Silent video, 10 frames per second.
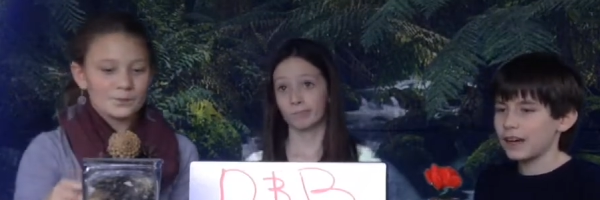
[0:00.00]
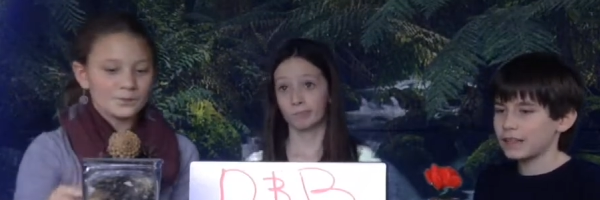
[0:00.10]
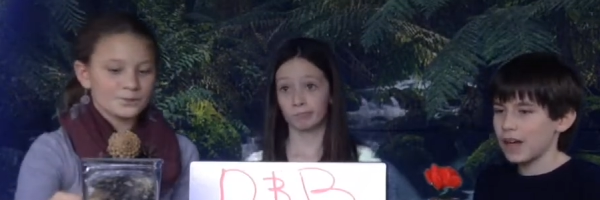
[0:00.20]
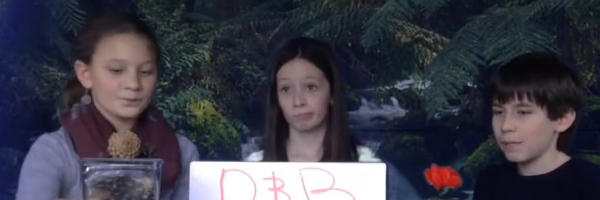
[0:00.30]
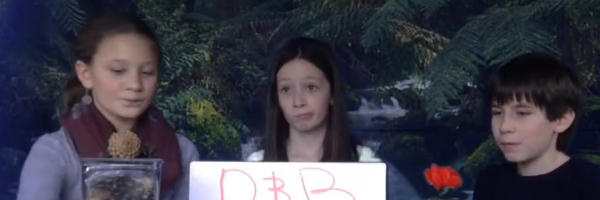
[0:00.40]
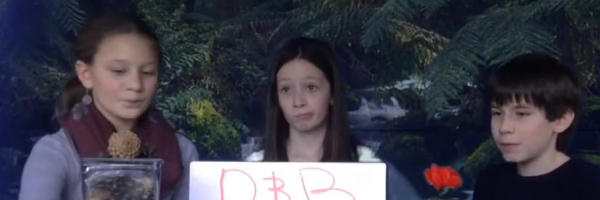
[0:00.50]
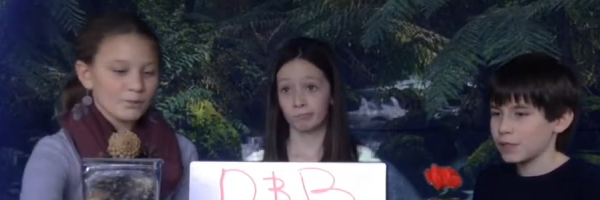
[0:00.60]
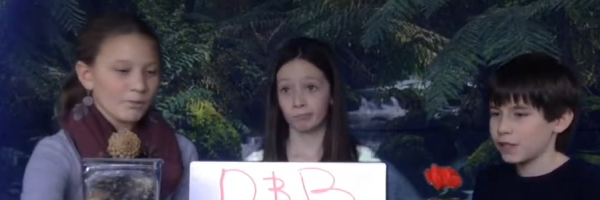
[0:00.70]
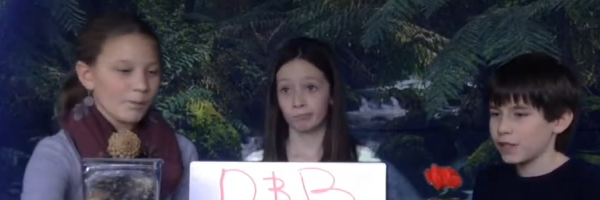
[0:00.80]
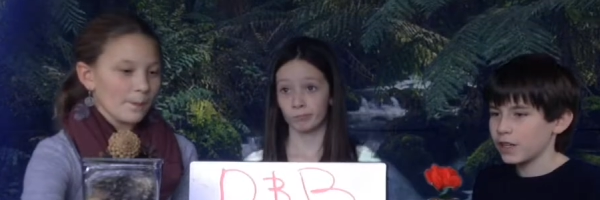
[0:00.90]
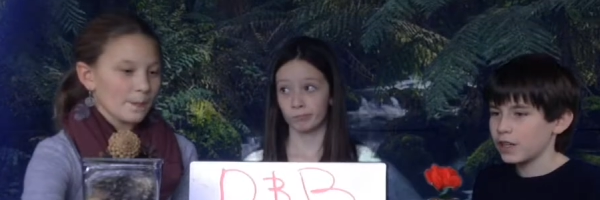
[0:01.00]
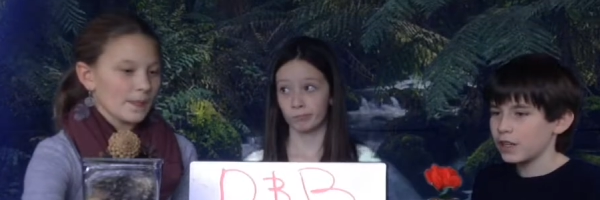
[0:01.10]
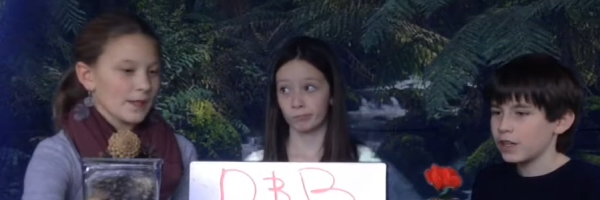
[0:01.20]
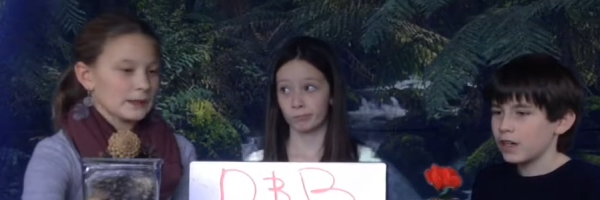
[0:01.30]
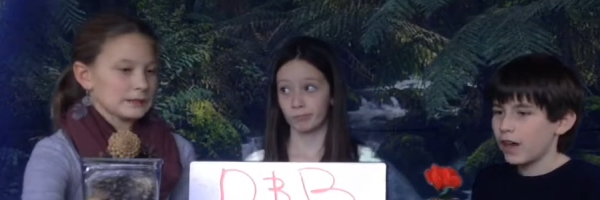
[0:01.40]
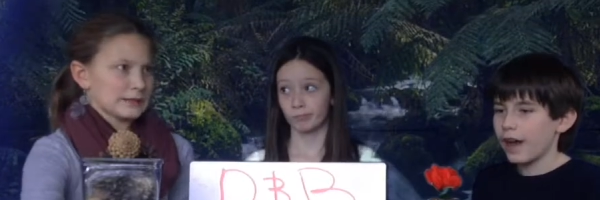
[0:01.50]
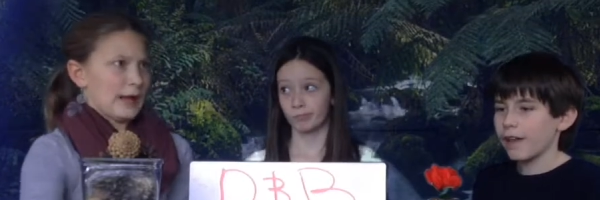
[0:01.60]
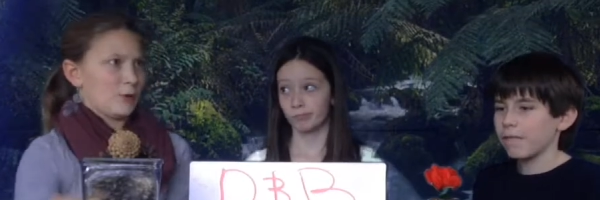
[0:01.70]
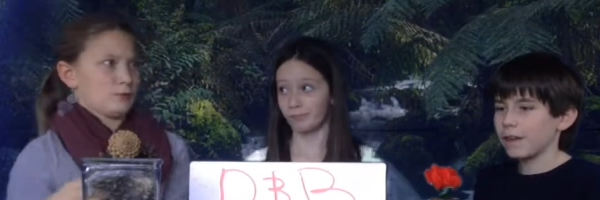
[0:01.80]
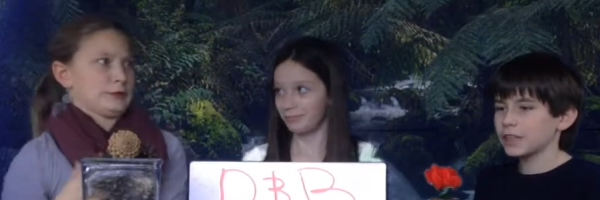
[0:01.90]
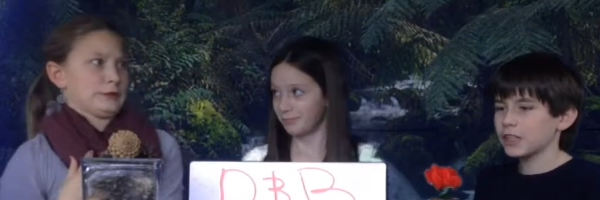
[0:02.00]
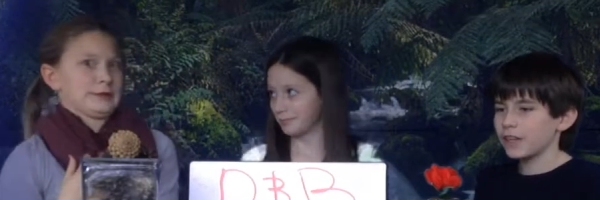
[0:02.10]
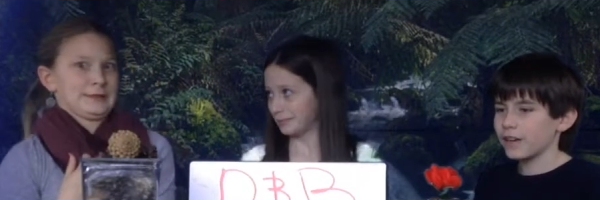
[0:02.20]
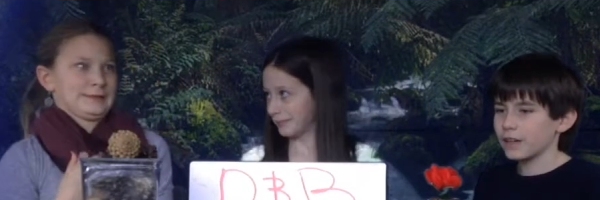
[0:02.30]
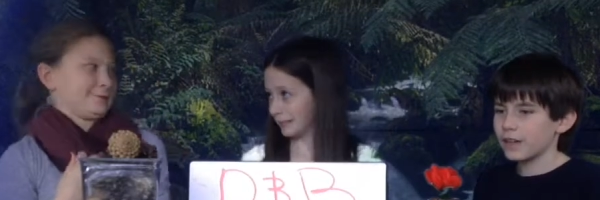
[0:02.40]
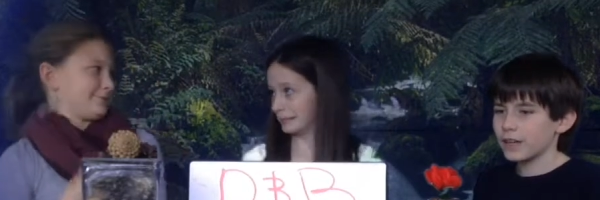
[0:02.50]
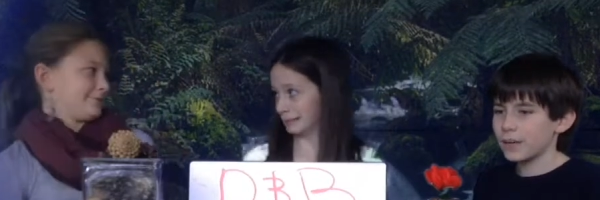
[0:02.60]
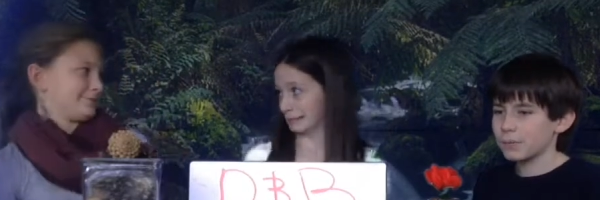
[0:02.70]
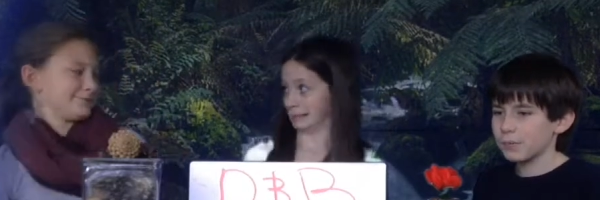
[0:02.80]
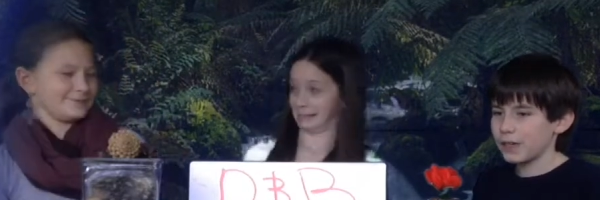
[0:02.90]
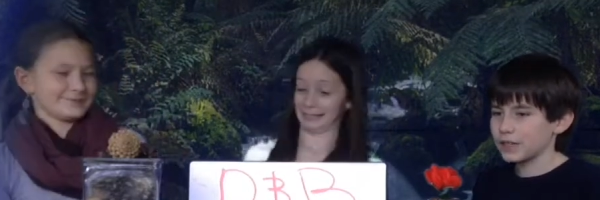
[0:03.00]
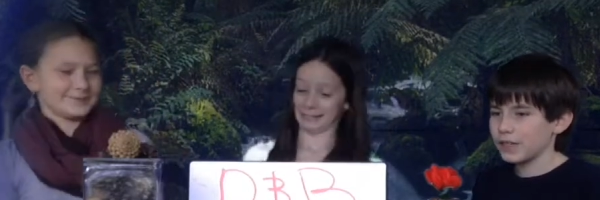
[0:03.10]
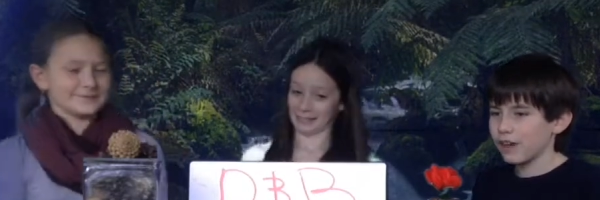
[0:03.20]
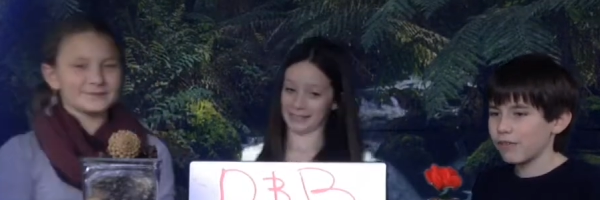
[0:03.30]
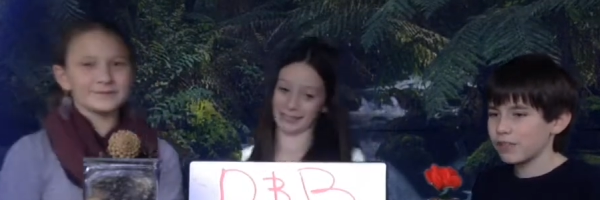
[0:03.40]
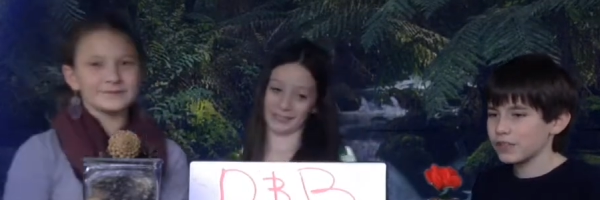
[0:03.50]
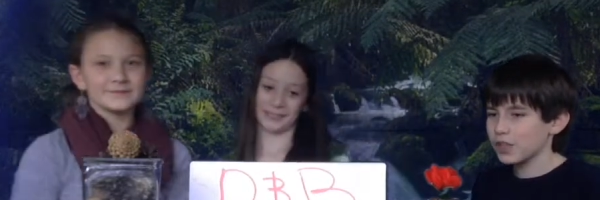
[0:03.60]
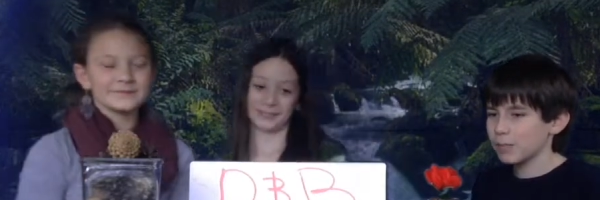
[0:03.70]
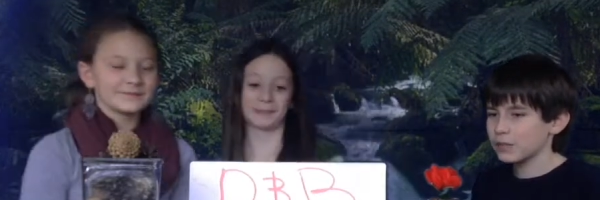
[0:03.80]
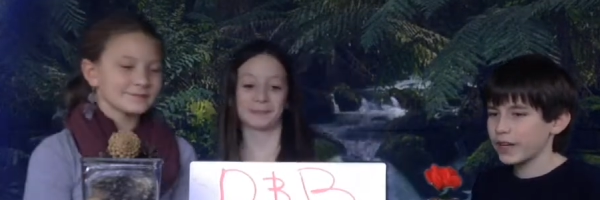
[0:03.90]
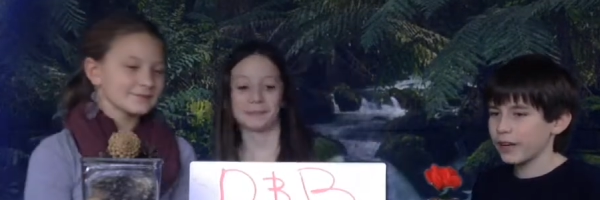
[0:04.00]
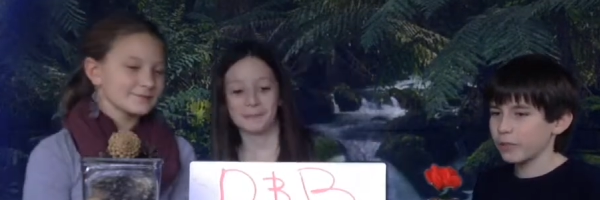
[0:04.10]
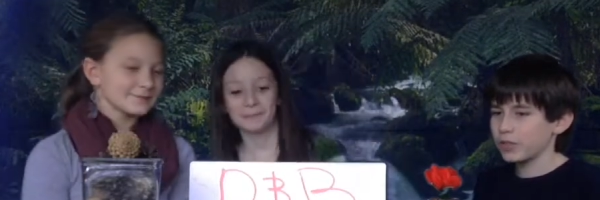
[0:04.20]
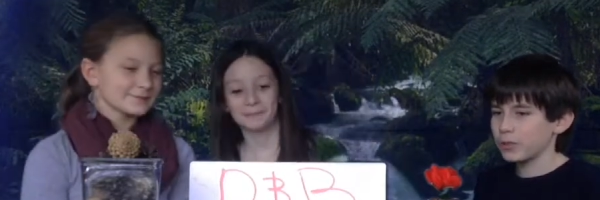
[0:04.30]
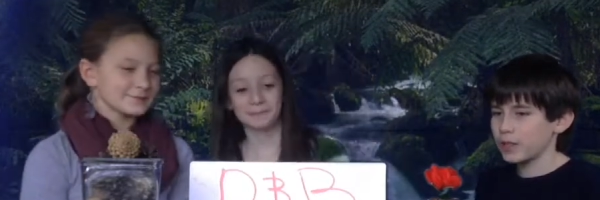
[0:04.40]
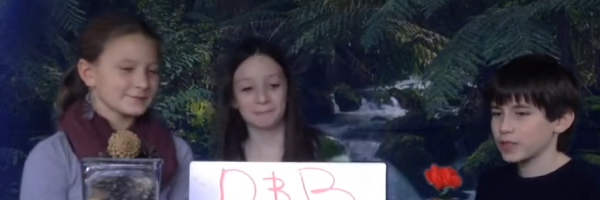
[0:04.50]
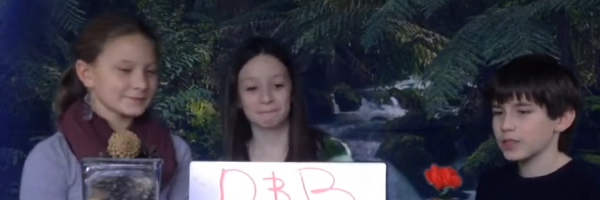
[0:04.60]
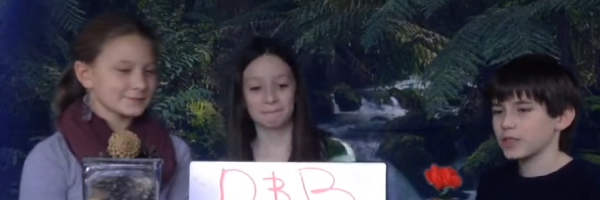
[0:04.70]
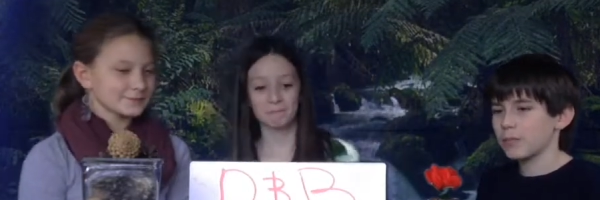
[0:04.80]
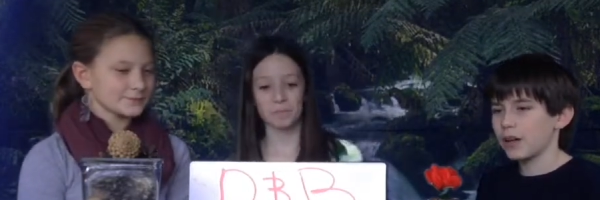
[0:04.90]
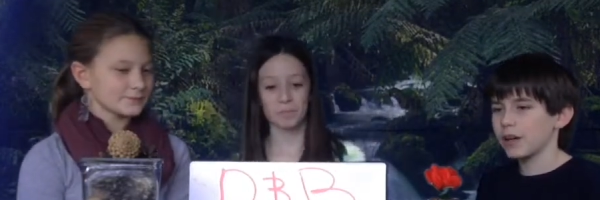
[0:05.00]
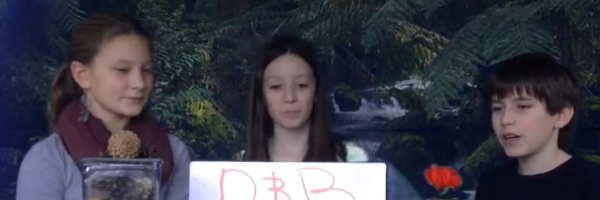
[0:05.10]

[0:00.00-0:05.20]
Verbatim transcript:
Speaker 1: on top of a tree. I eventually unclipped myself and jumped down, which wasn't smart.